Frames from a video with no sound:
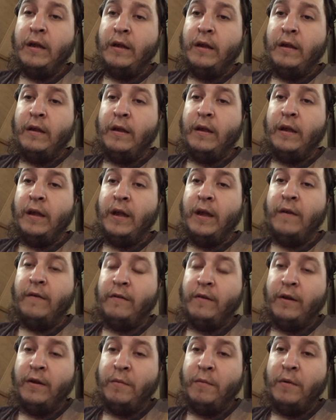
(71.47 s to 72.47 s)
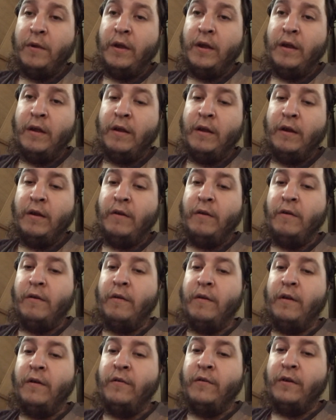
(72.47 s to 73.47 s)
that he's going to be, you know,
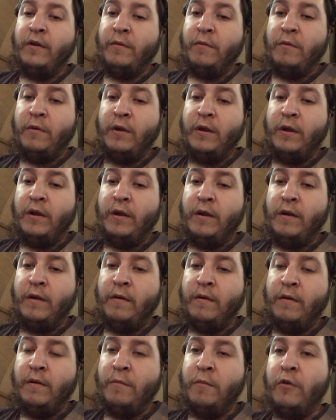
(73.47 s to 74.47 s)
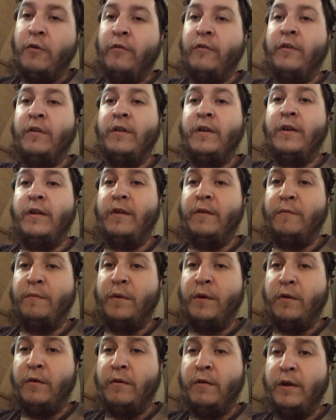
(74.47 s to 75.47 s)
he's going to be abolishing the death
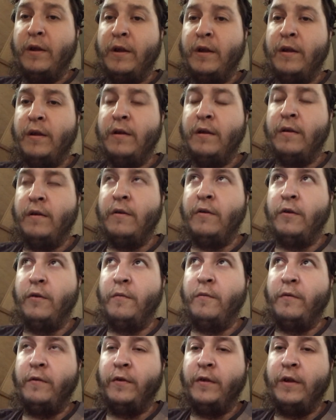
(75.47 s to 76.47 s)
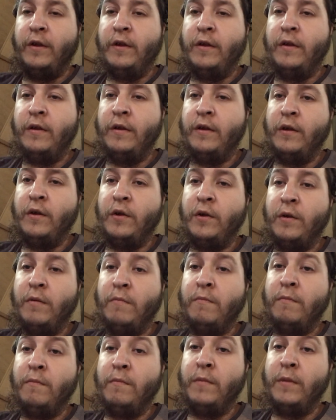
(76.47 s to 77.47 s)
penalty, hopefully,
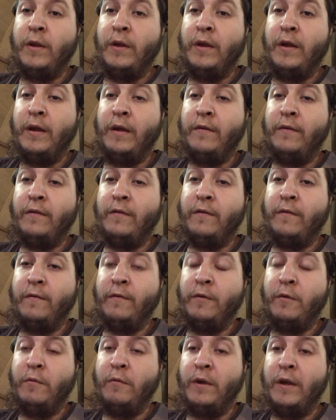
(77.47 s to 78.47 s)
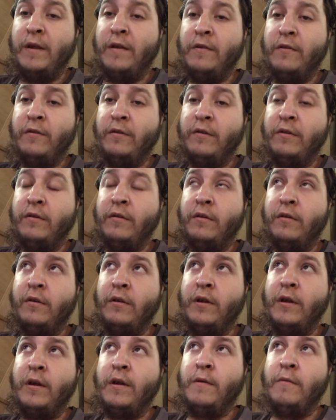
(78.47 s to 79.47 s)
um, in the next few weeks.
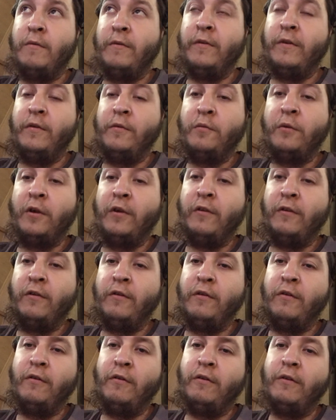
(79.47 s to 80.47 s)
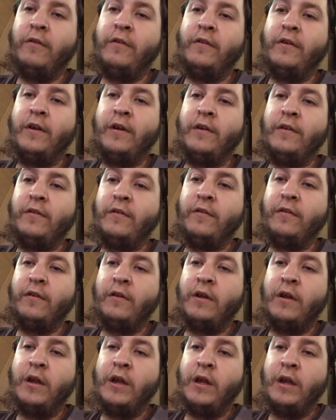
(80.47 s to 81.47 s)
Uh, once he's president of the United States,
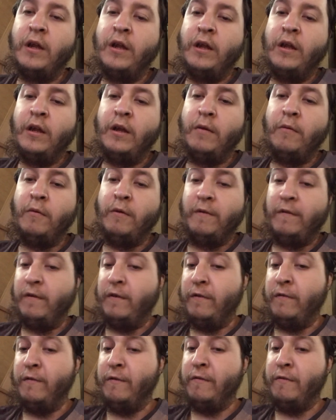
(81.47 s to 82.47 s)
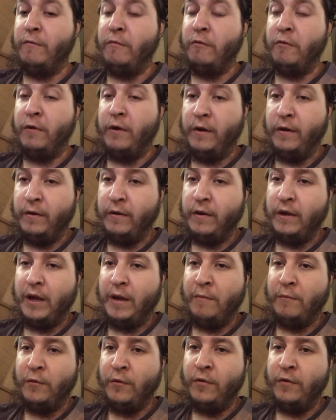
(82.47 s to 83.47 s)
and once he's sworn into
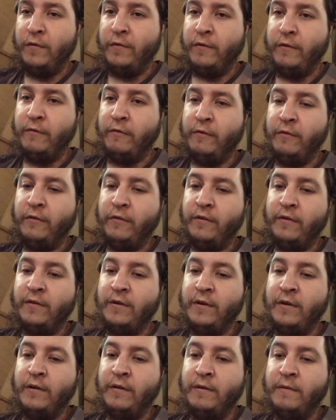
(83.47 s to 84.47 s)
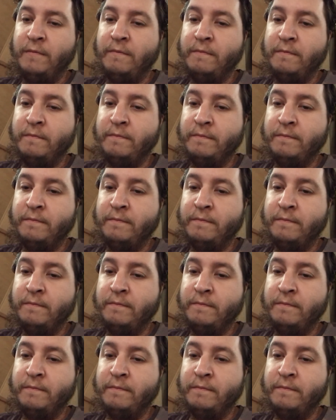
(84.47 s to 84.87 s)
cabinet, of course. Um,